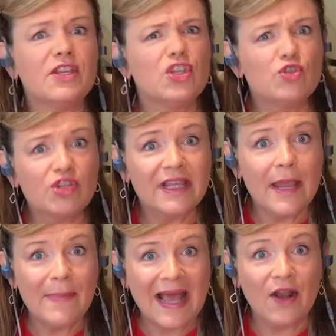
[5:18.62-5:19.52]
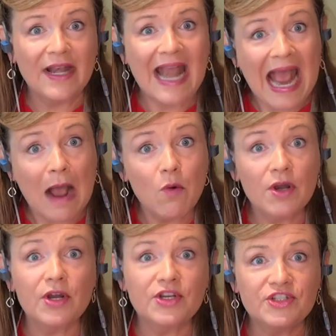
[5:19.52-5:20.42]
usually about an
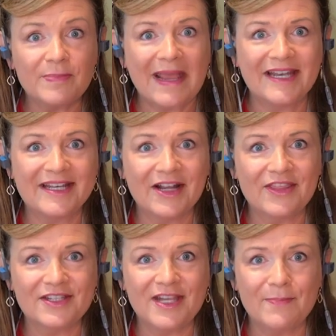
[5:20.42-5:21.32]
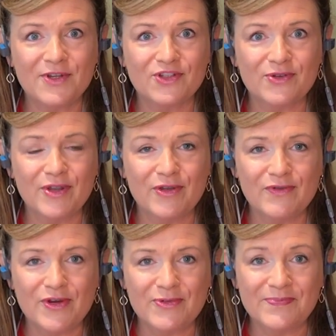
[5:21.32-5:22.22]
hour depending on the temperature in the
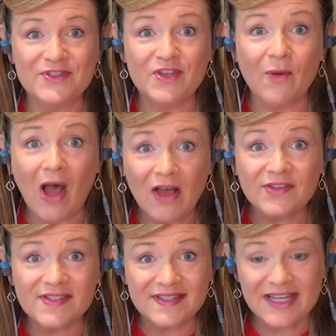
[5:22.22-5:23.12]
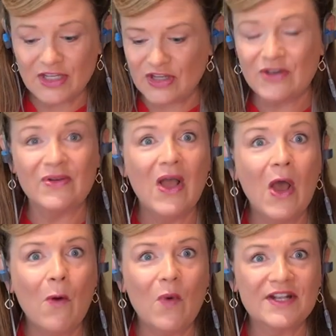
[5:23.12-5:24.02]
room. So I'll see you
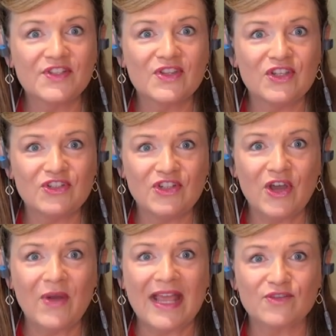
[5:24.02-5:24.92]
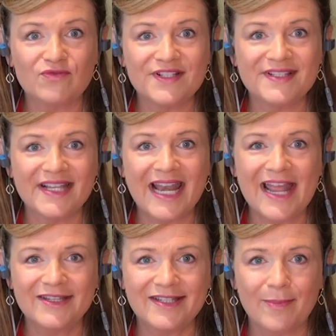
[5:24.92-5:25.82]
once the dough has risen
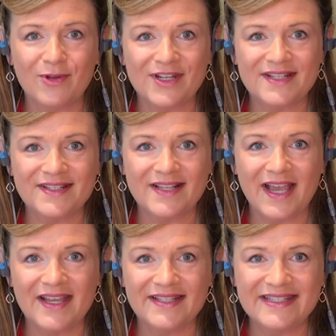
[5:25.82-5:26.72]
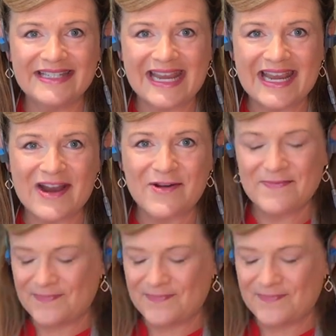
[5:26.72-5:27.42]
and doubled in size. Take care.